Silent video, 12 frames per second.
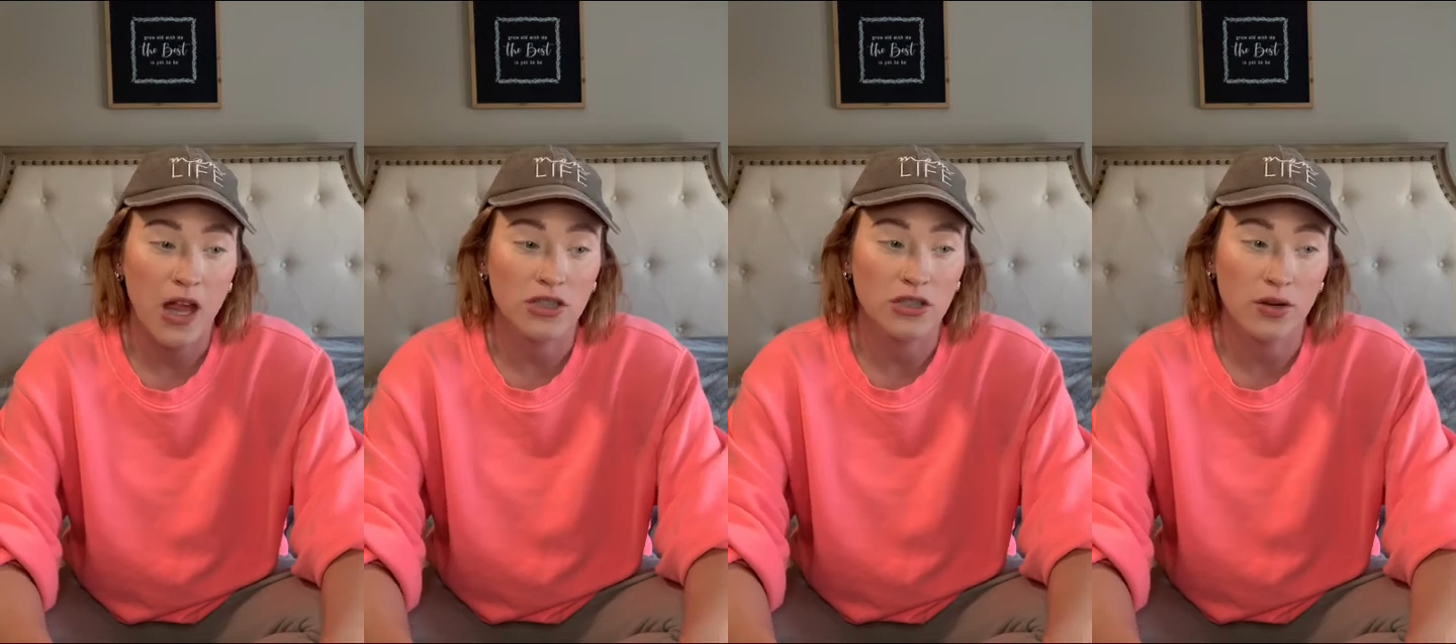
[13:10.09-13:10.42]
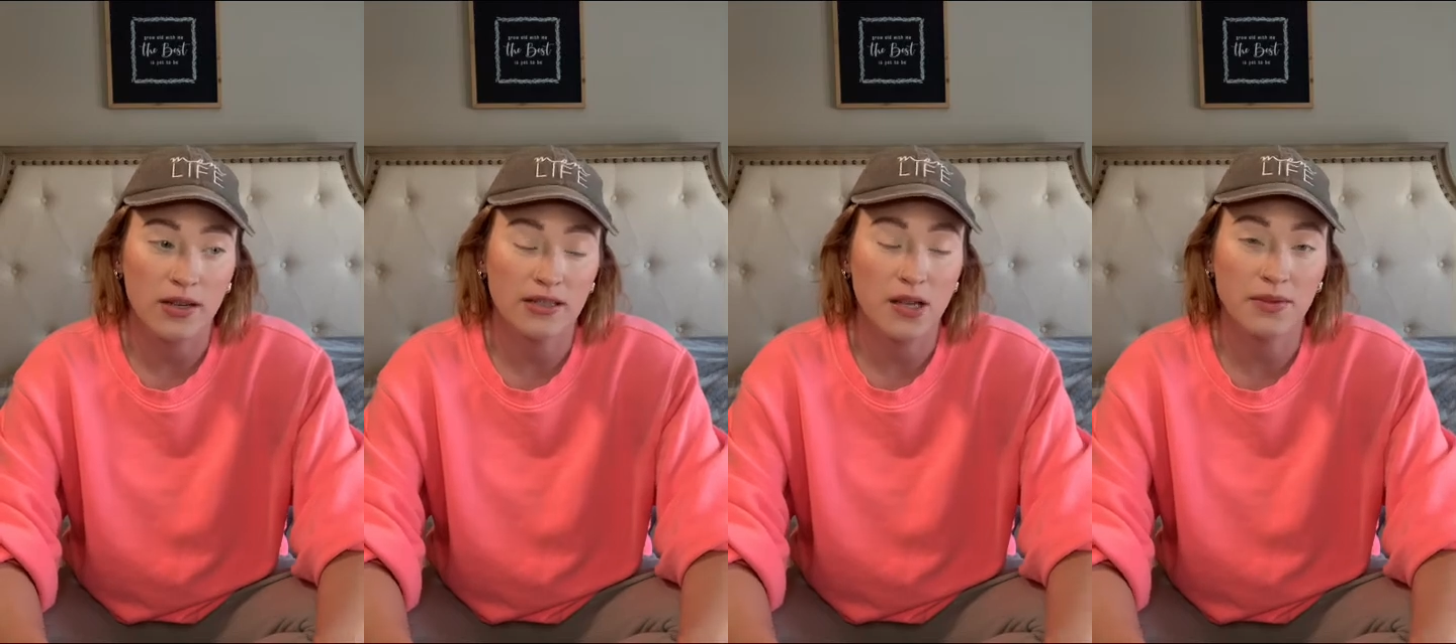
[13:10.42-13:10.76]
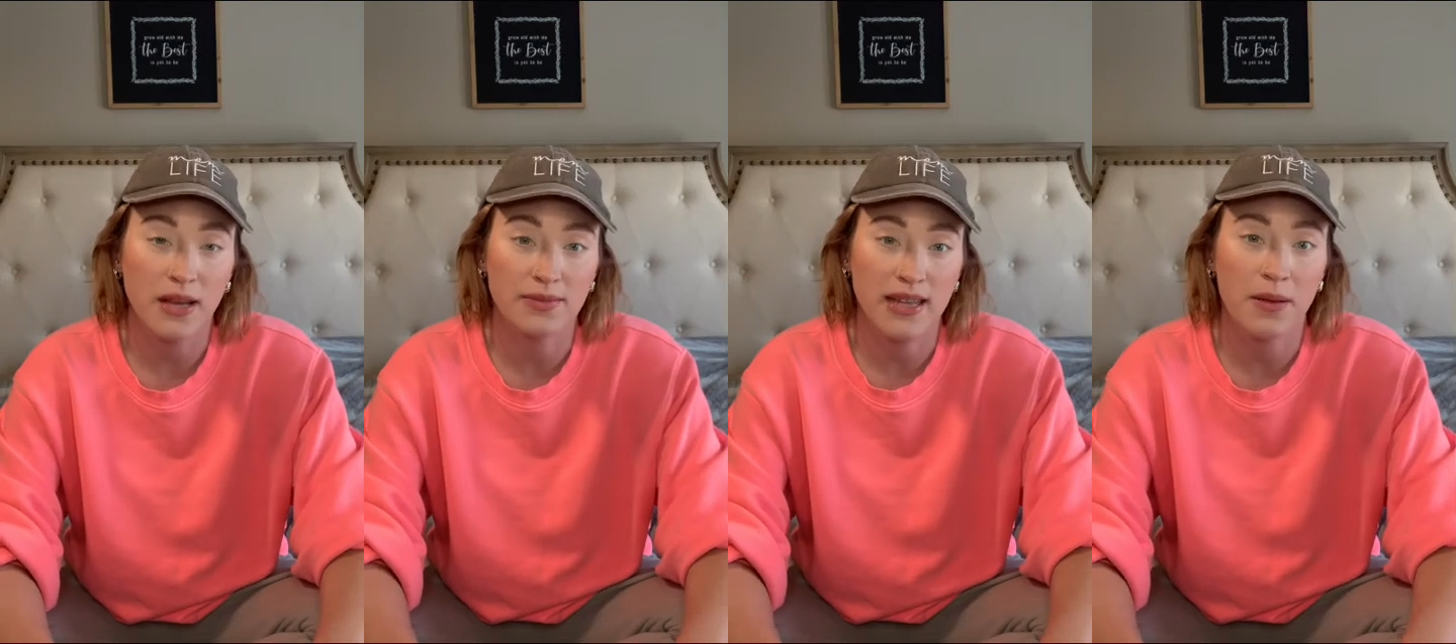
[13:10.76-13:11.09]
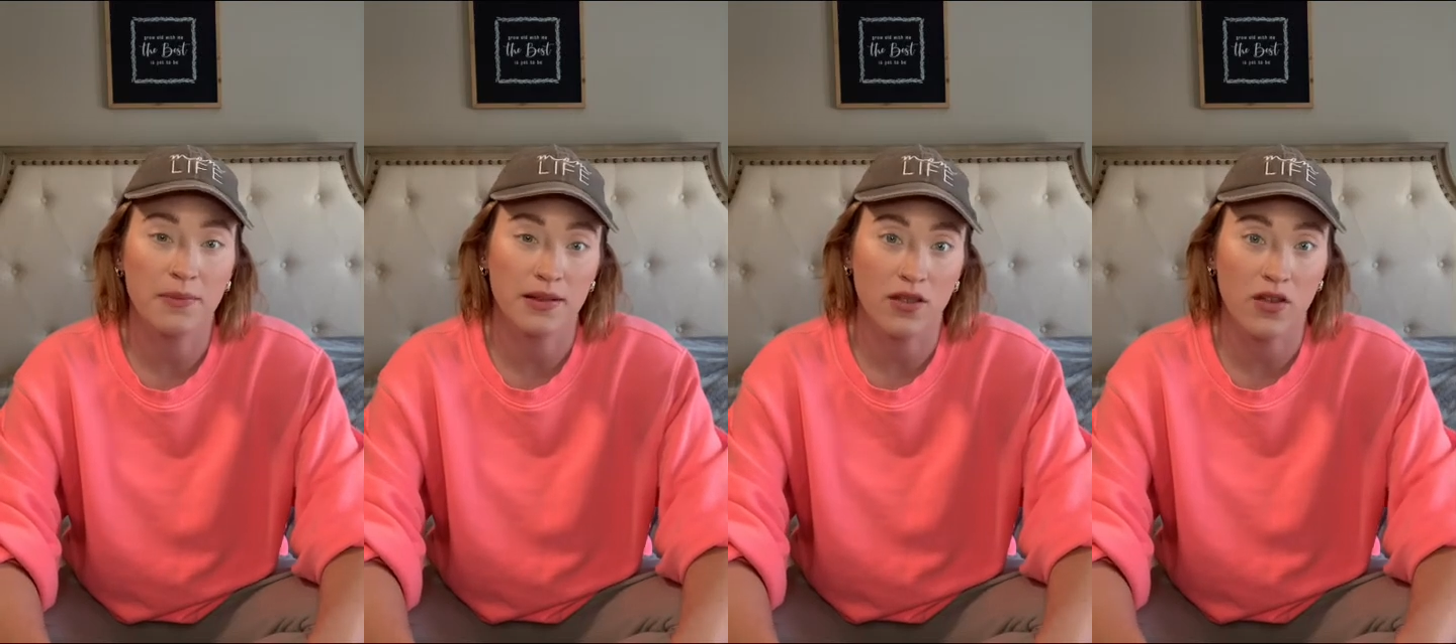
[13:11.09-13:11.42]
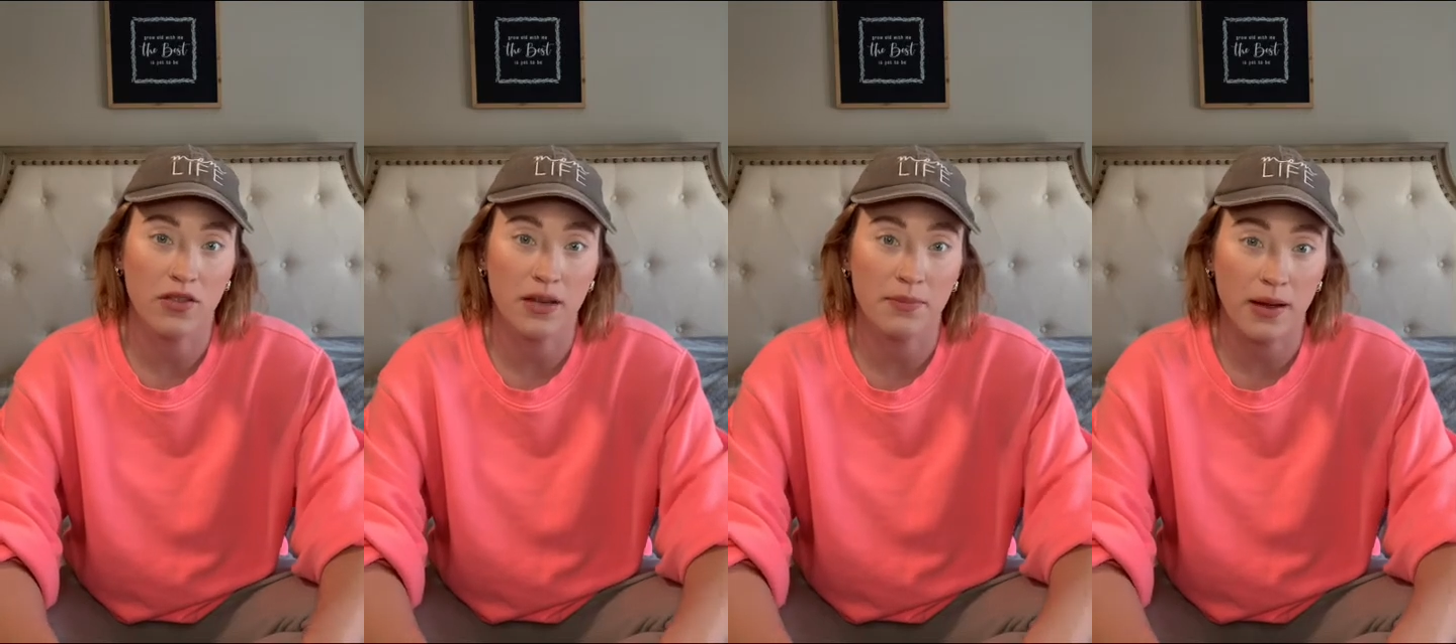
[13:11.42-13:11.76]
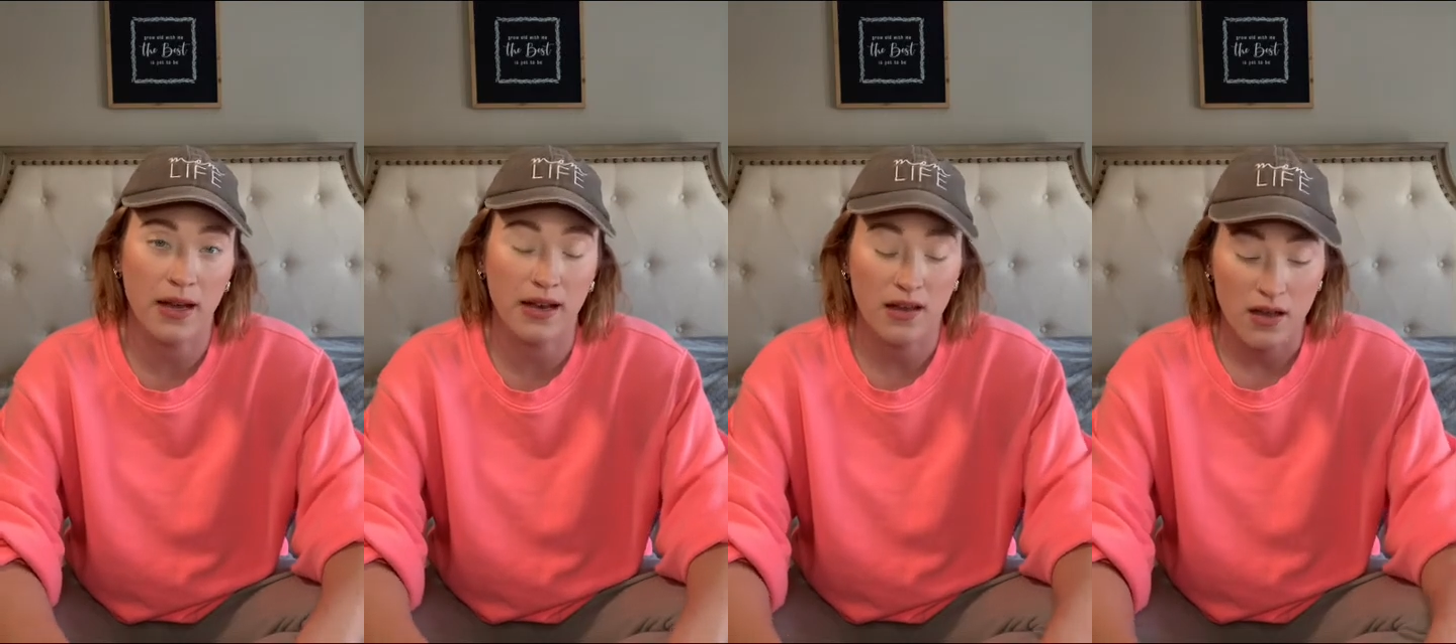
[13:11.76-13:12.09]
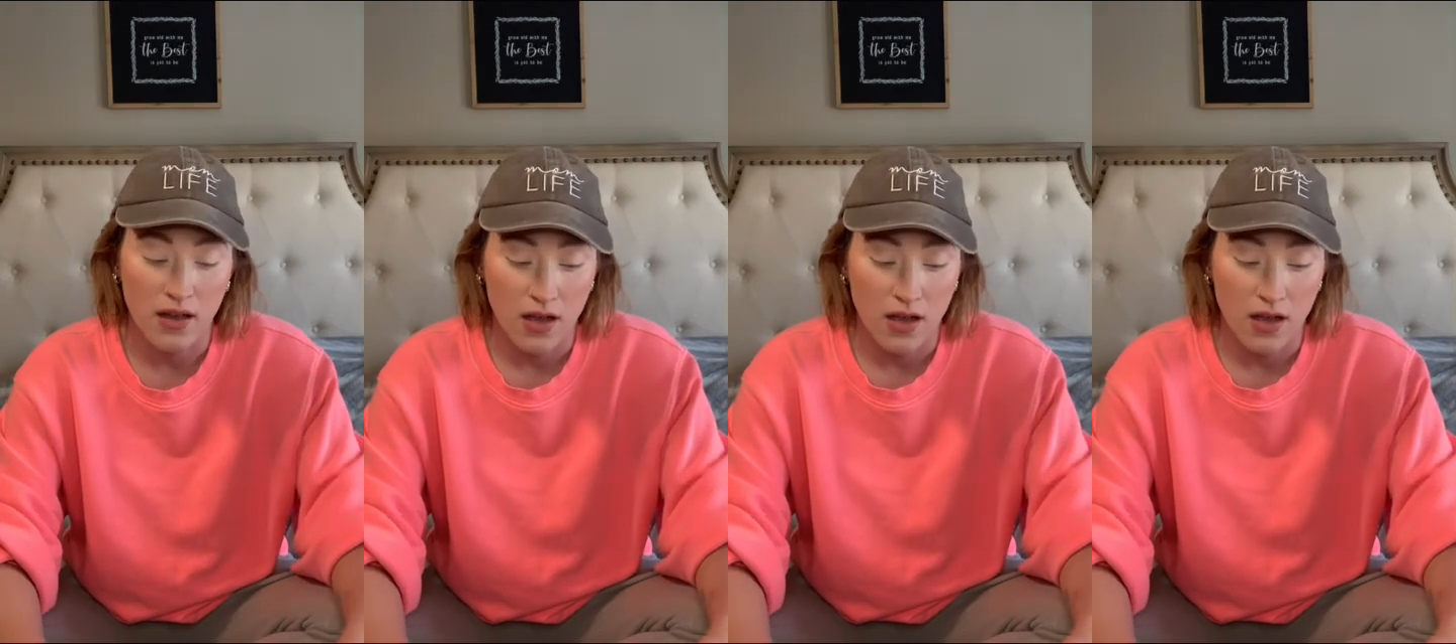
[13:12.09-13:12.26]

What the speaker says: So it sometimes can be lonely, but